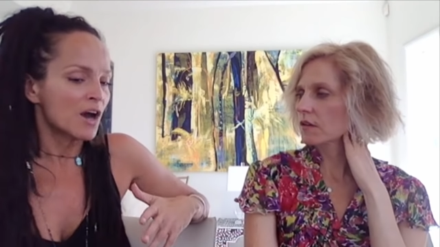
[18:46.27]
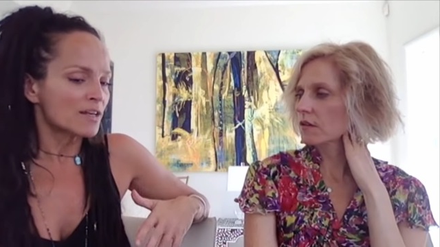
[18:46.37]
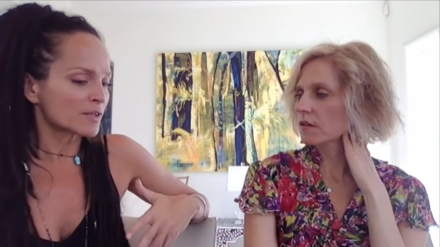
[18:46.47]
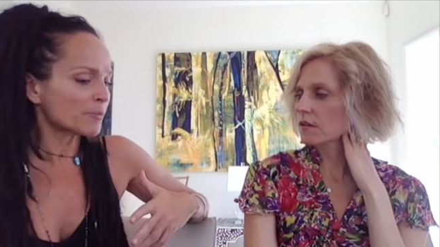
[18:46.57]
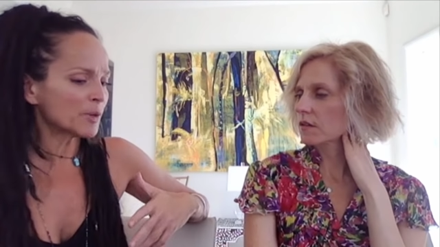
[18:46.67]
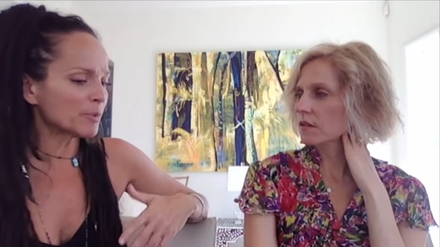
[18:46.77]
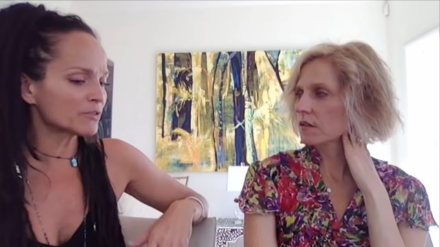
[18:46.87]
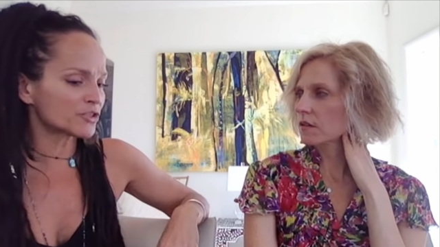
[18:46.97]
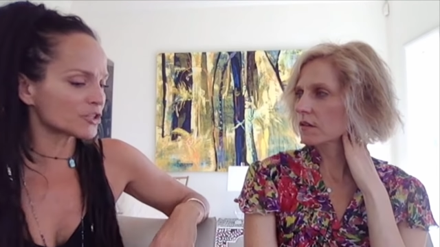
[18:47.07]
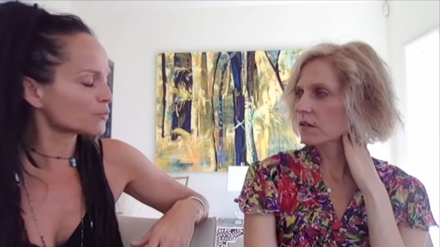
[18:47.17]
Speaker 1: some
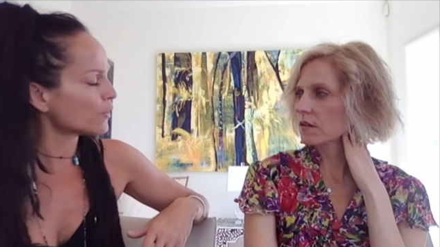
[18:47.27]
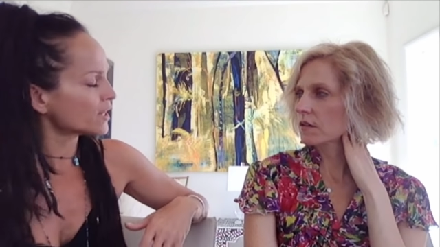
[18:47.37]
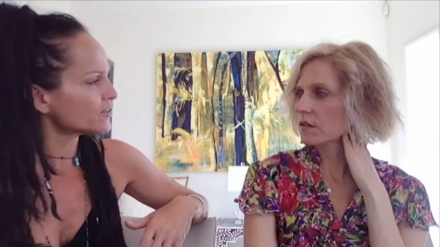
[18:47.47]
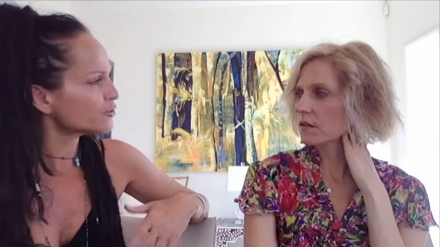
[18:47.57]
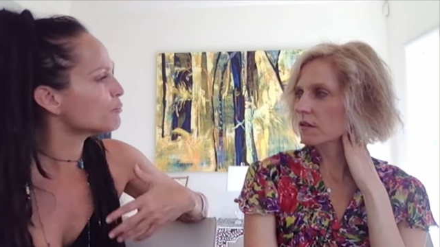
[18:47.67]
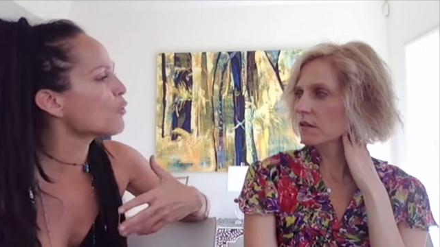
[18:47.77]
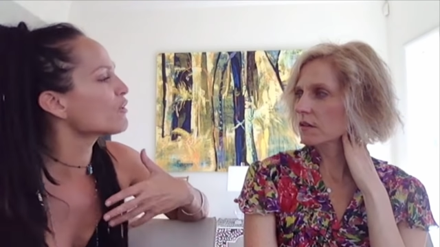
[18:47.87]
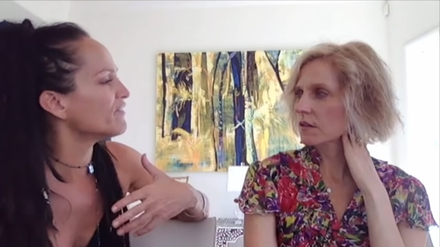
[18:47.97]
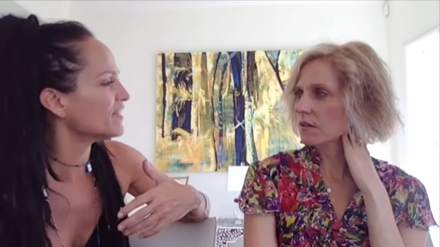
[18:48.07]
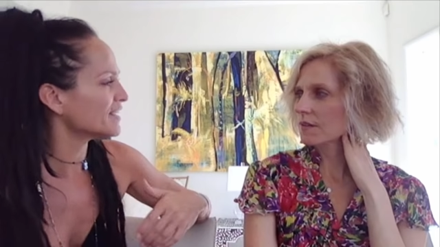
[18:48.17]
people just want to do
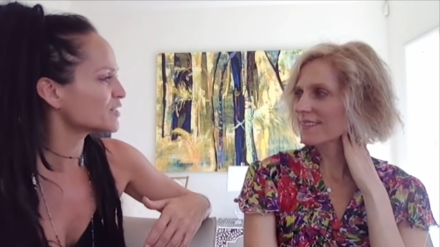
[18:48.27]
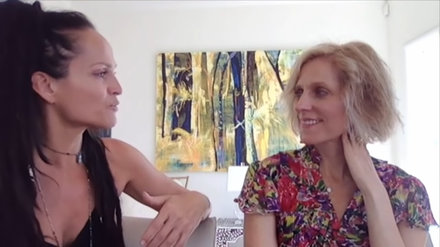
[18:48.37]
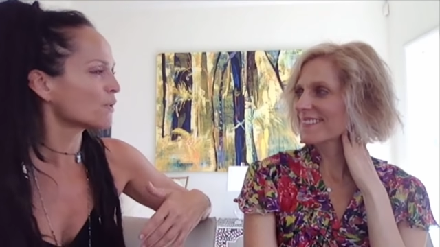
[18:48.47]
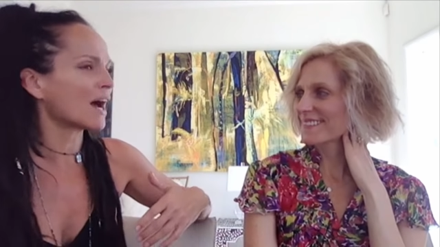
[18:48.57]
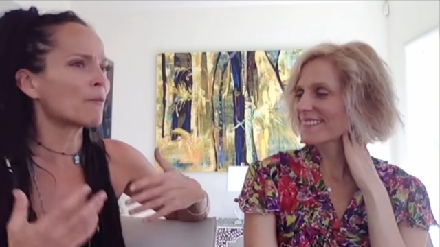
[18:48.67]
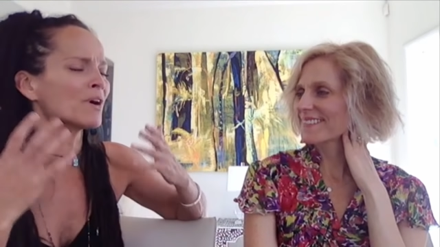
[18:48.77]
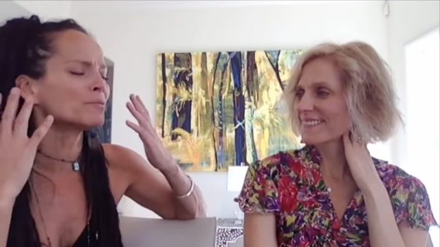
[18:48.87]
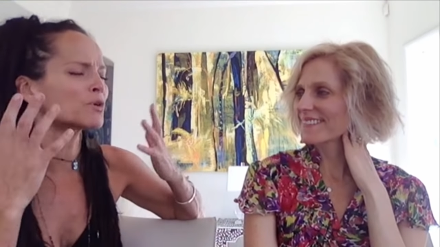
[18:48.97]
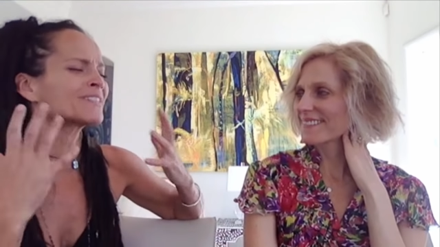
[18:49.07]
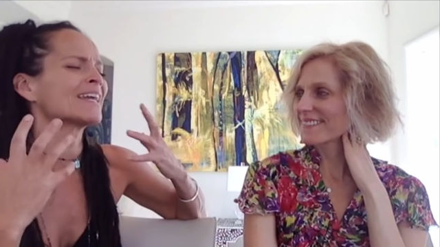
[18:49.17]
more of it. They just want, I
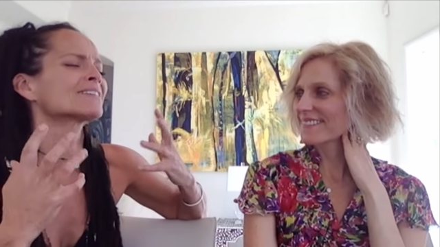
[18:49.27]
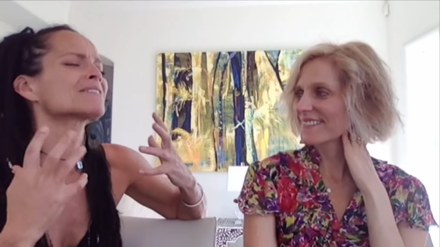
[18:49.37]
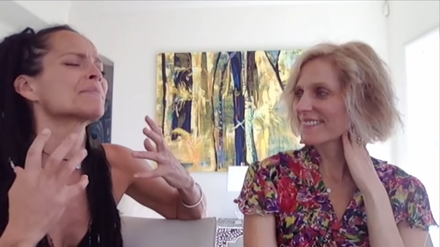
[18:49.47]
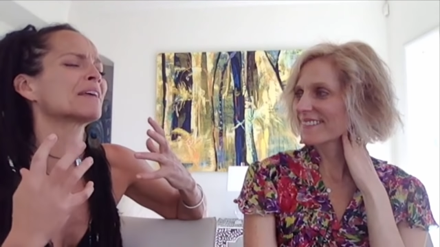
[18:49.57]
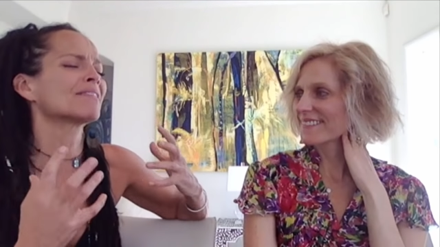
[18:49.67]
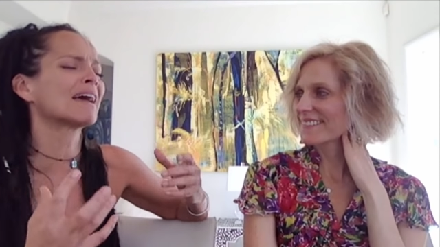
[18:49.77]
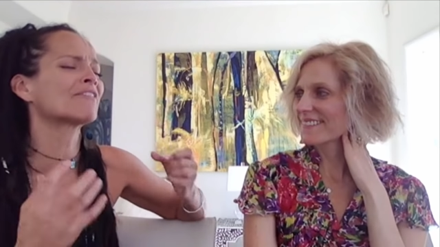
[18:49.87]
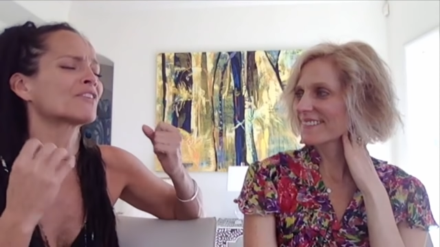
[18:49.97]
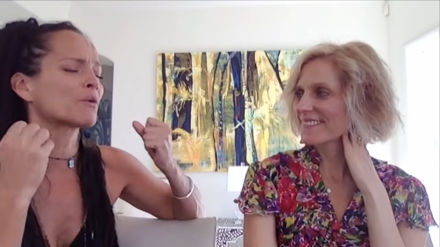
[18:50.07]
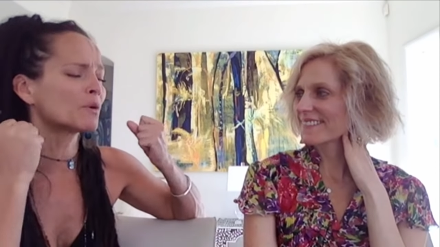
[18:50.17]
want more dance in my
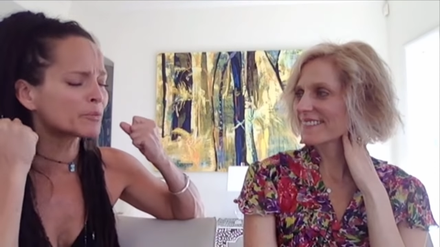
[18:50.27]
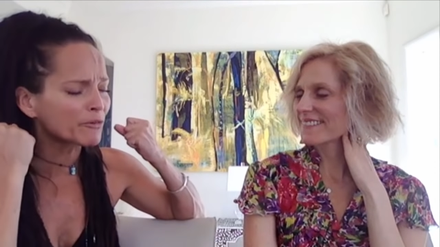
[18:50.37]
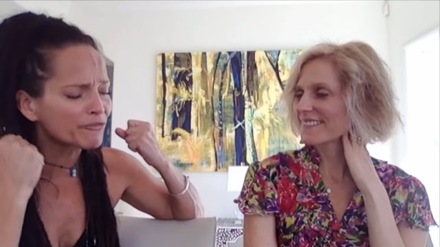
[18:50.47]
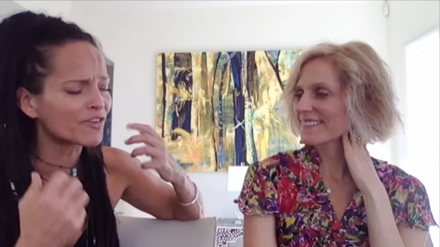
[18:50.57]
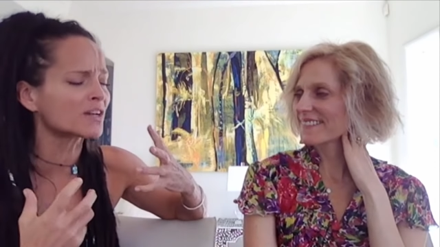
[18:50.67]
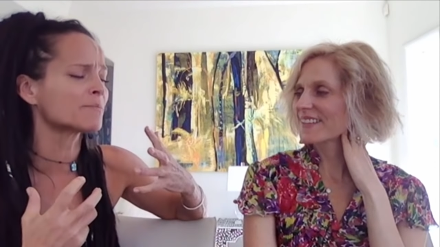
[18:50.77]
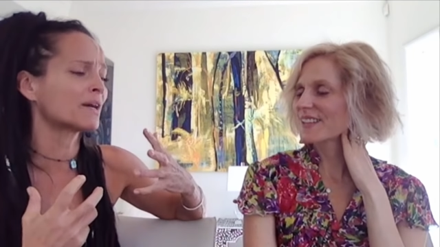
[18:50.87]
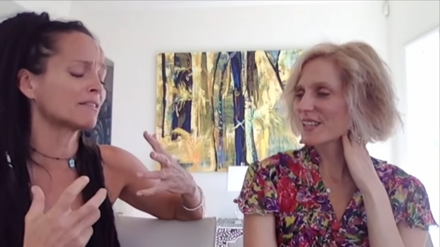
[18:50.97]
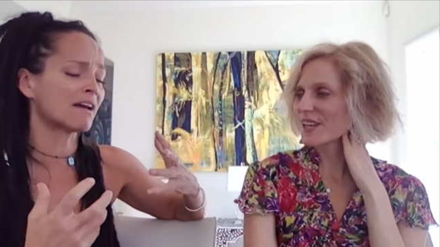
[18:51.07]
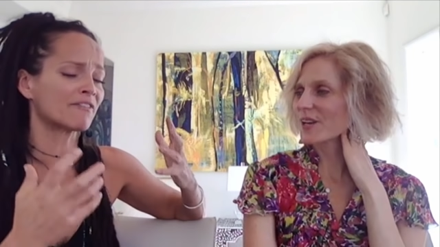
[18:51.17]
life and I want more fun in
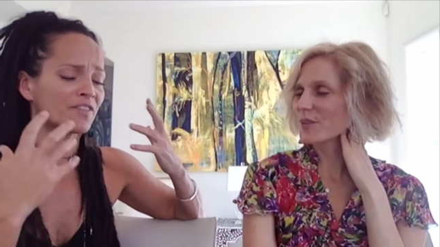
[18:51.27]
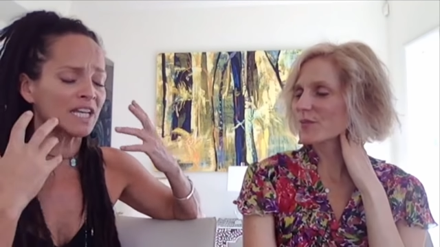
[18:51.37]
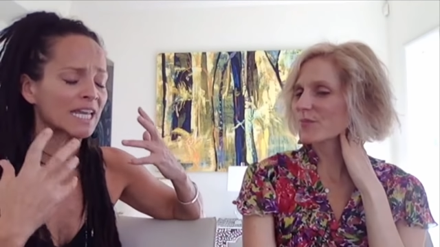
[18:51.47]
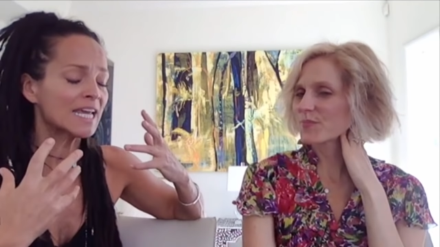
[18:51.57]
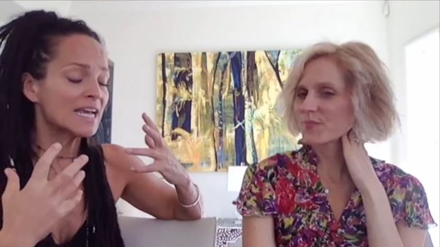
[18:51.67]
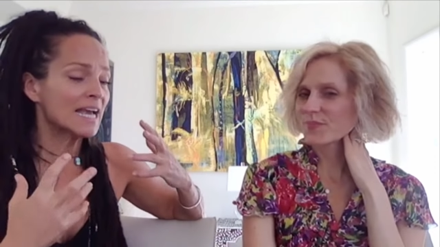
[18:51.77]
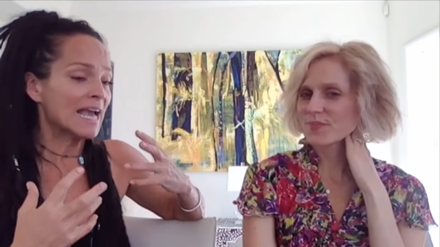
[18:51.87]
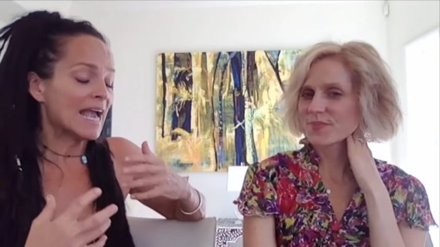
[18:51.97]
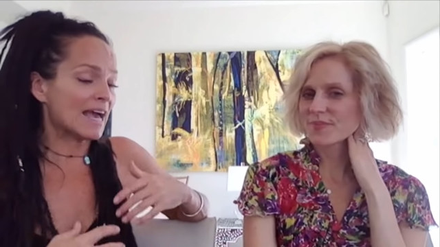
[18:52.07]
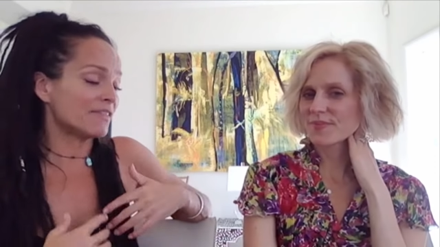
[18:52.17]
my life. Yeah. And,
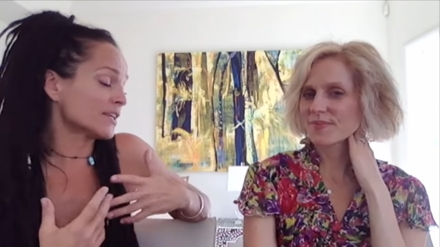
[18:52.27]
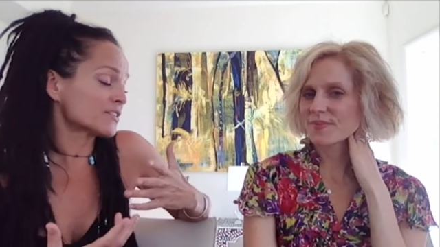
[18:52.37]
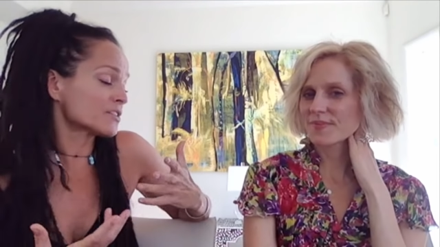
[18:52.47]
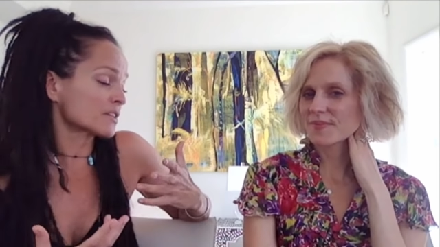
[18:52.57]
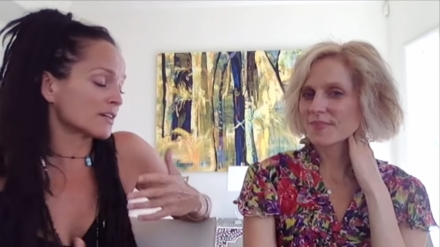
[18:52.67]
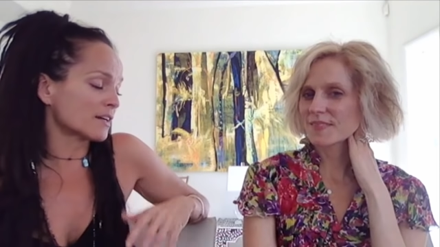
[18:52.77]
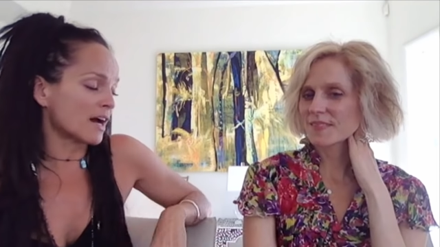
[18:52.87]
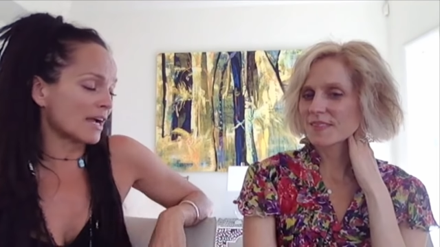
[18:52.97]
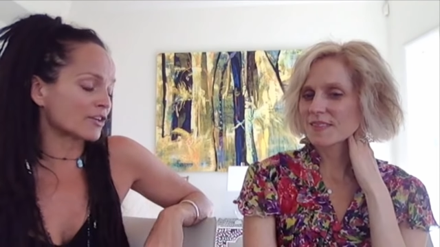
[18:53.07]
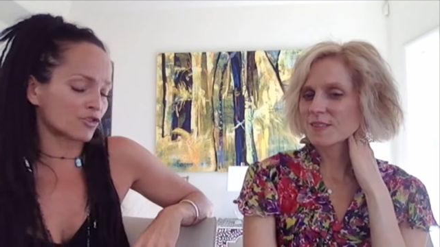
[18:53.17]
and this is
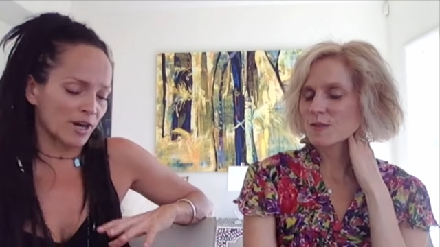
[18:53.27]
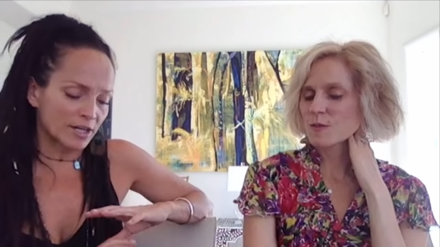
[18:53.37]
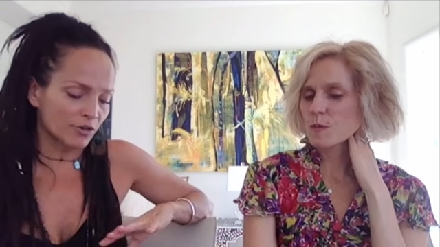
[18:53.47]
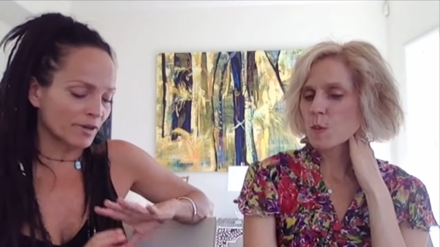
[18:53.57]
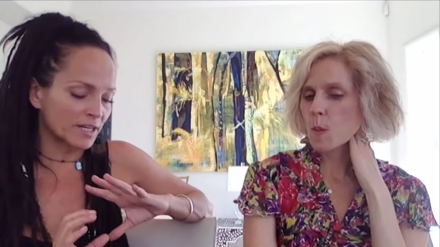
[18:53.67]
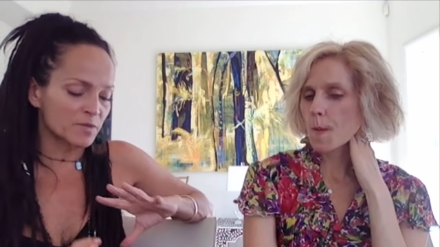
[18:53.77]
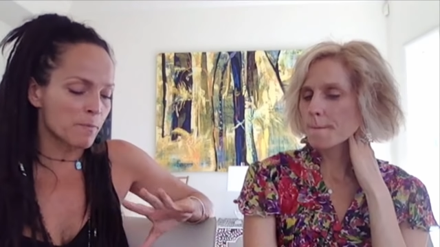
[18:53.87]
a, I try to create as